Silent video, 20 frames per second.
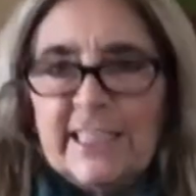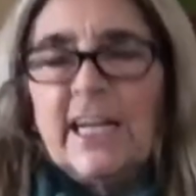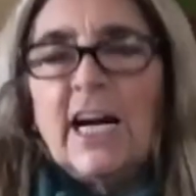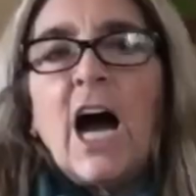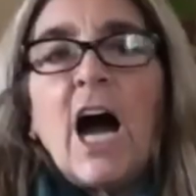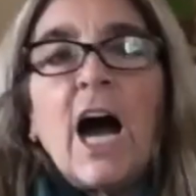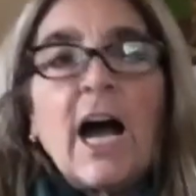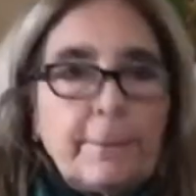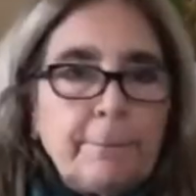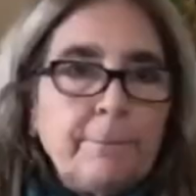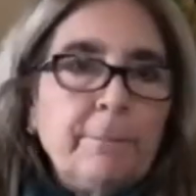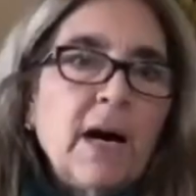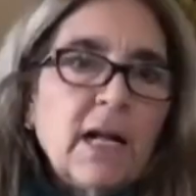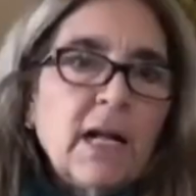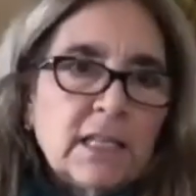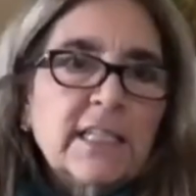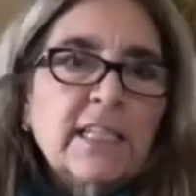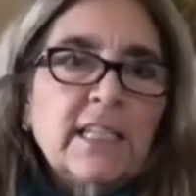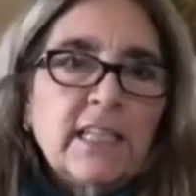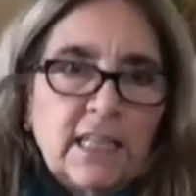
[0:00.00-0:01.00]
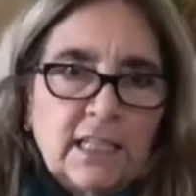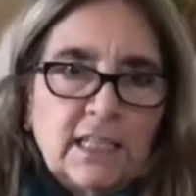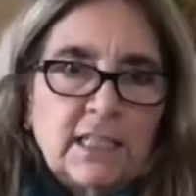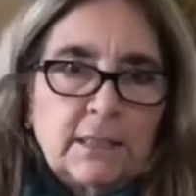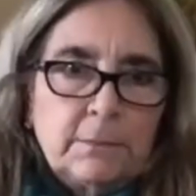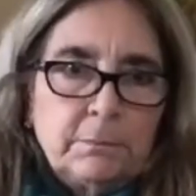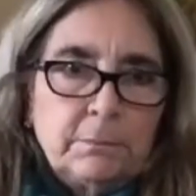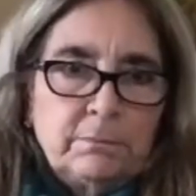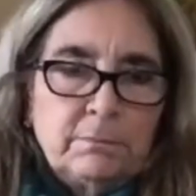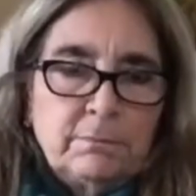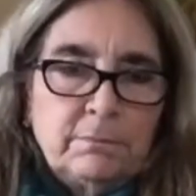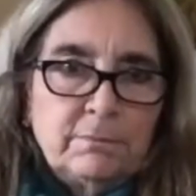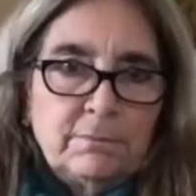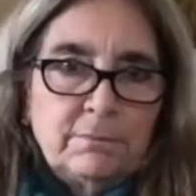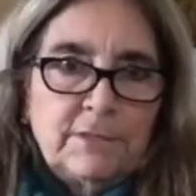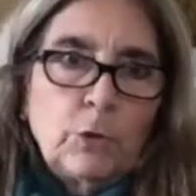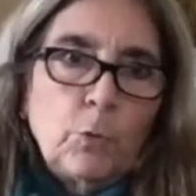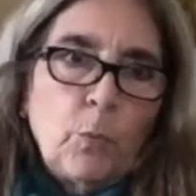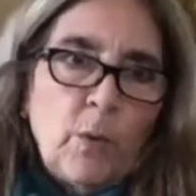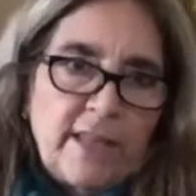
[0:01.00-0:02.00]
I'm mulling them
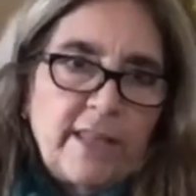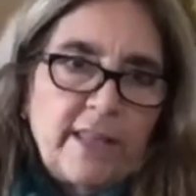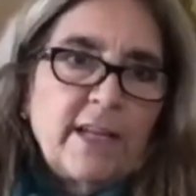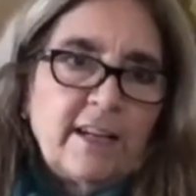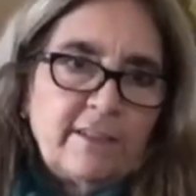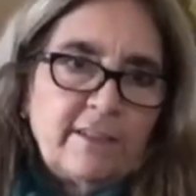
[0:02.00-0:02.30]
the way that I've